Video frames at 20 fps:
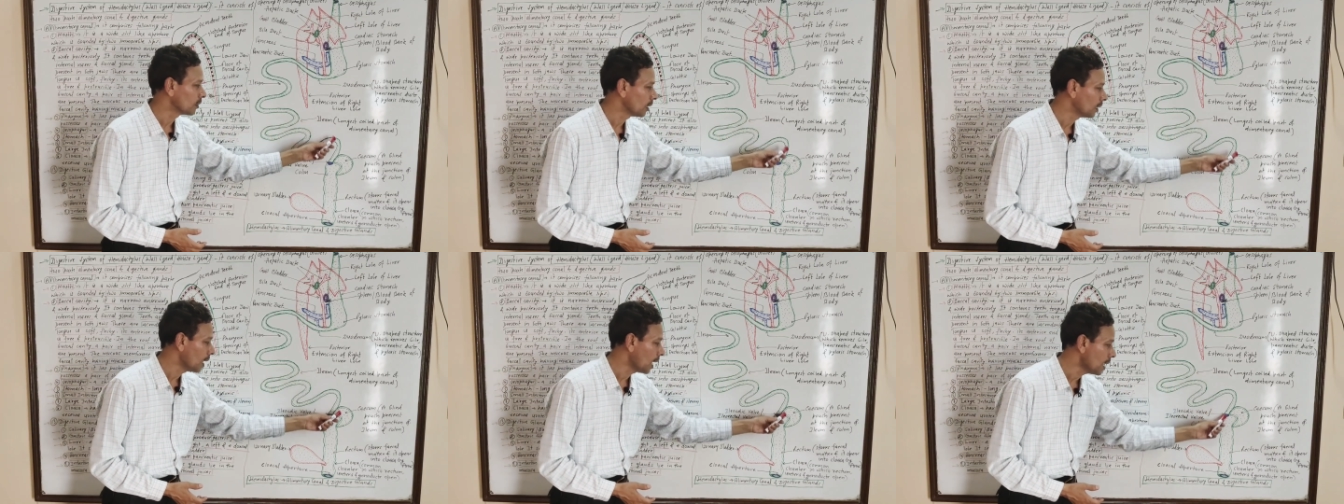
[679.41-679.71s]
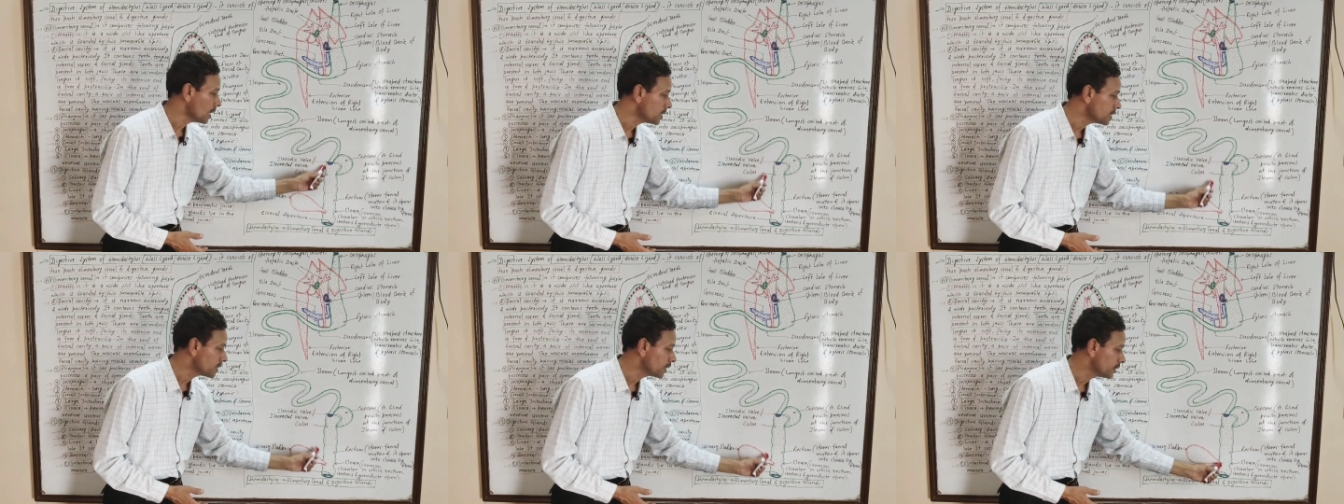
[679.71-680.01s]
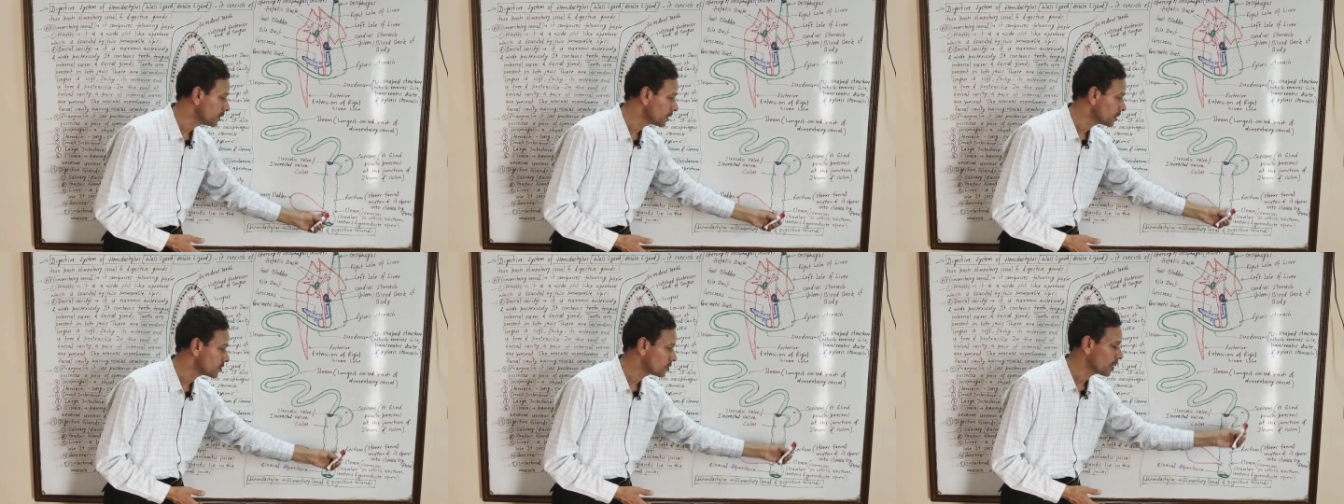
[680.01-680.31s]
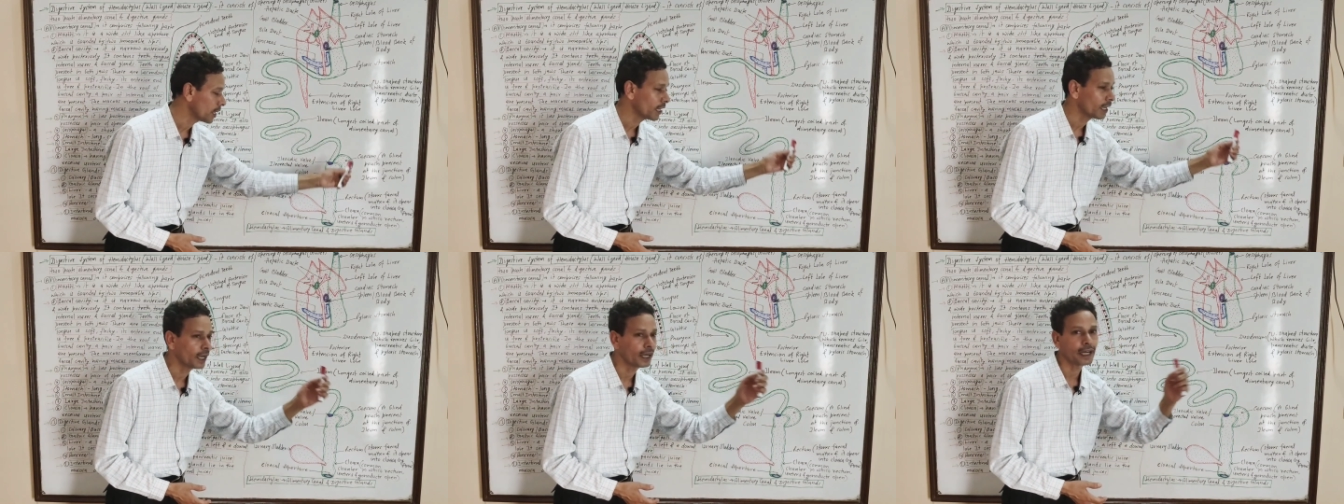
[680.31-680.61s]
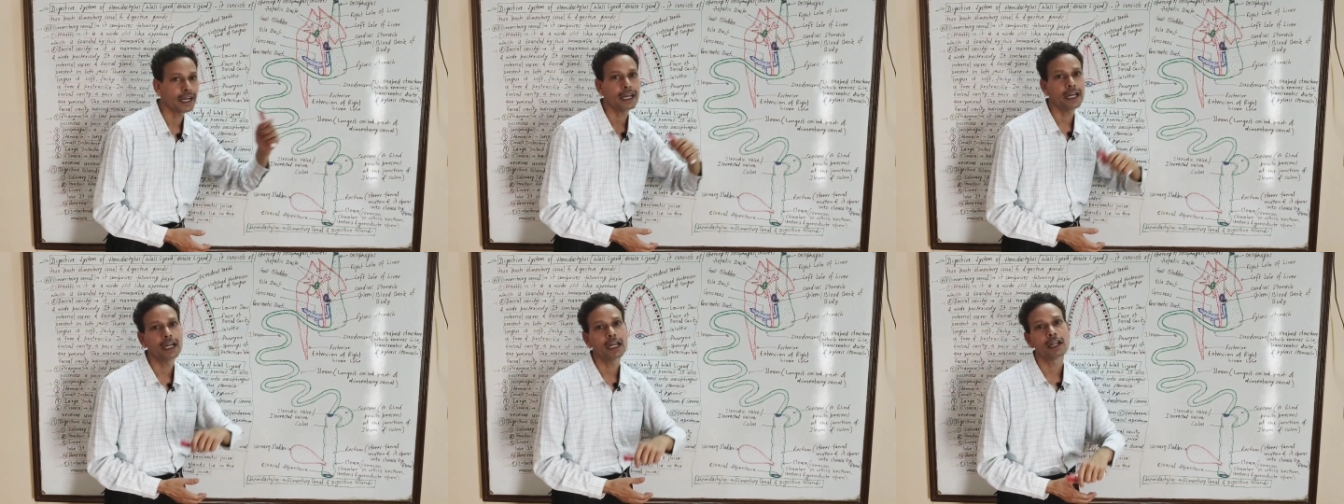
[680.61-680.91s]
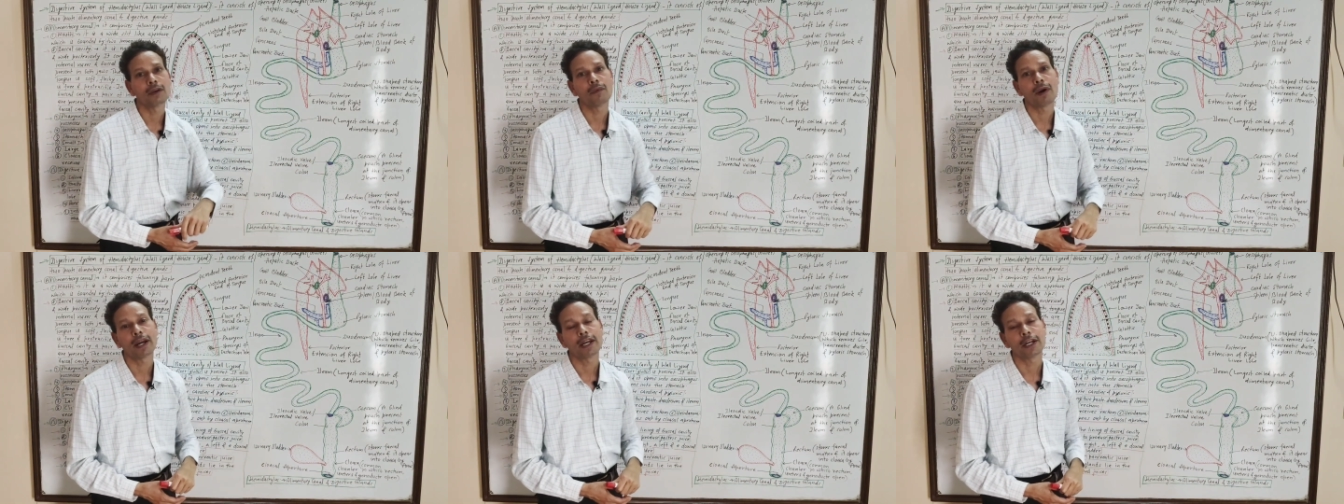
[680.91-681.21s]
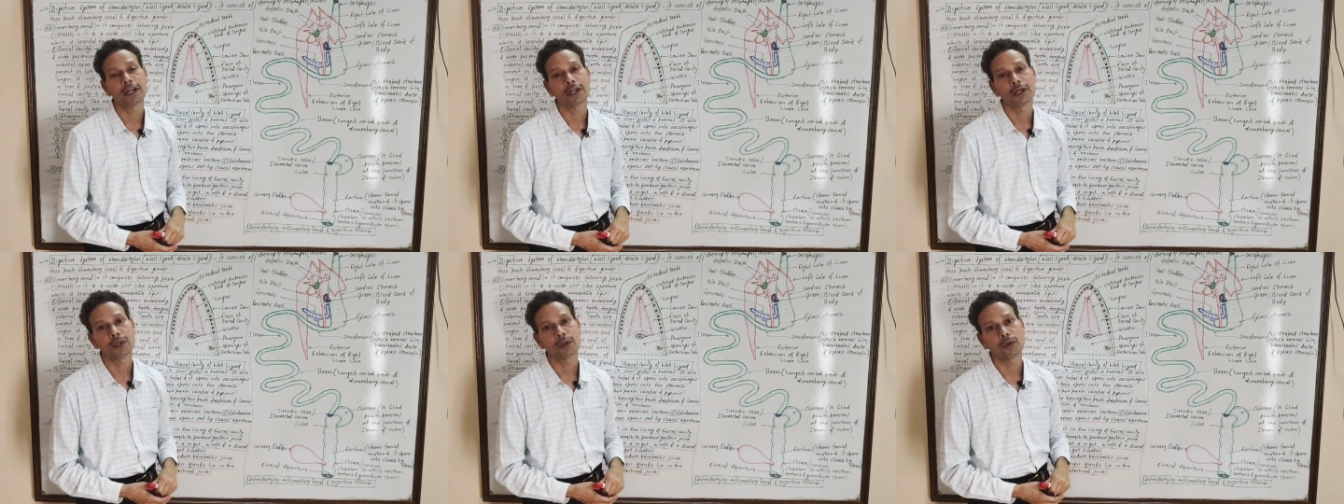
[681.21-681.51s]
The large intestine again
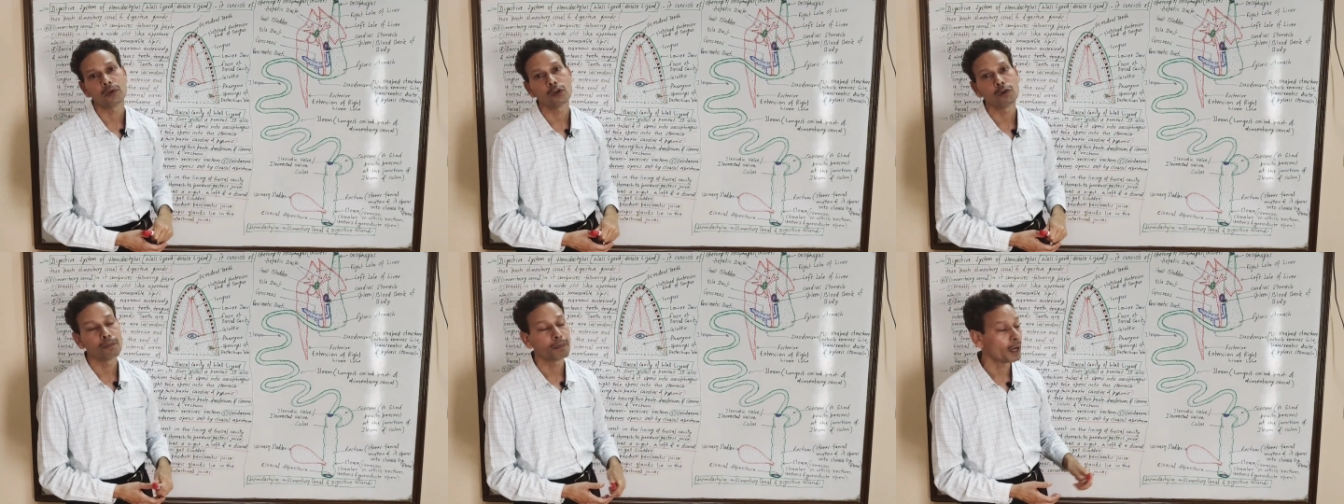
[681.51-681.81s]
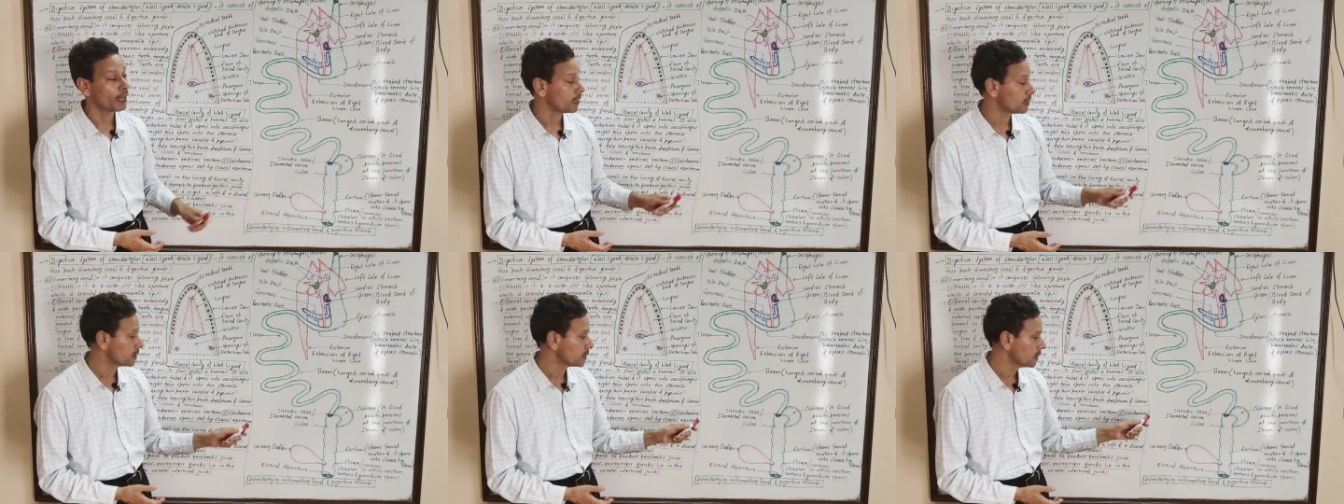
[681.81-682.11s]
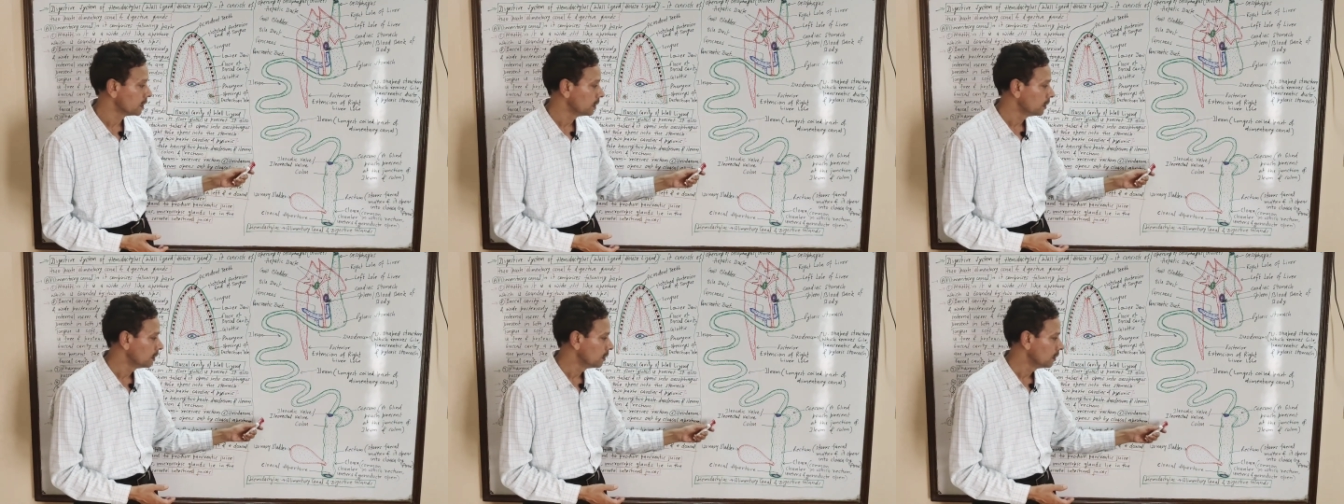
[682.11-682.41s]
divided into two parts,